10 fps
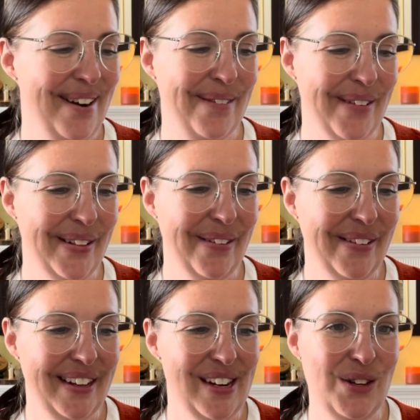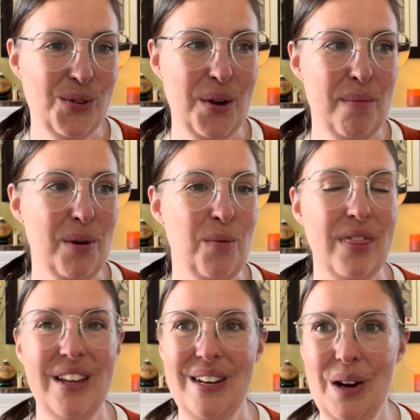Really, really enjoyable with
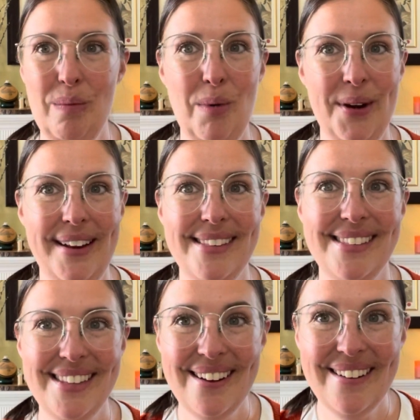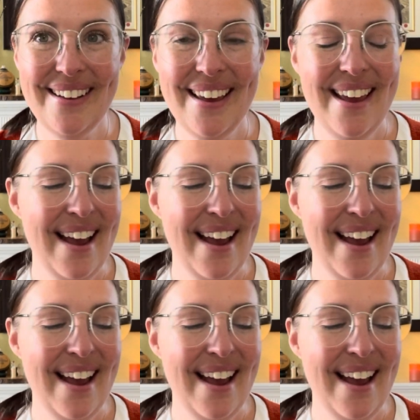the needlepoint silk.